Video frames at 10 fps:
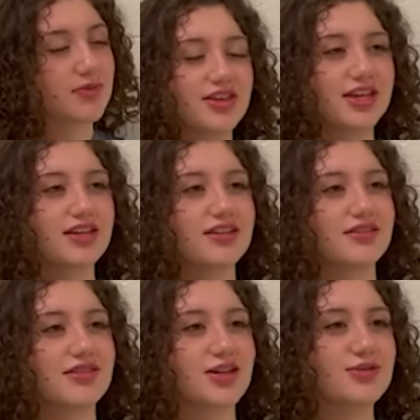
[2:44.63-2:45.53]
I think
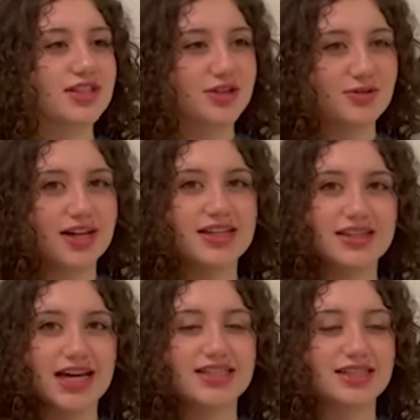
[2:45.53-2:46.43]
it was a great
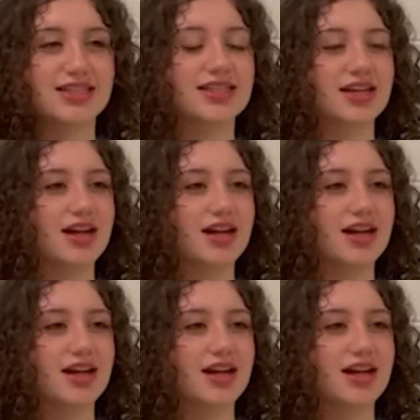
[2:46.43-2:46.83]
last season.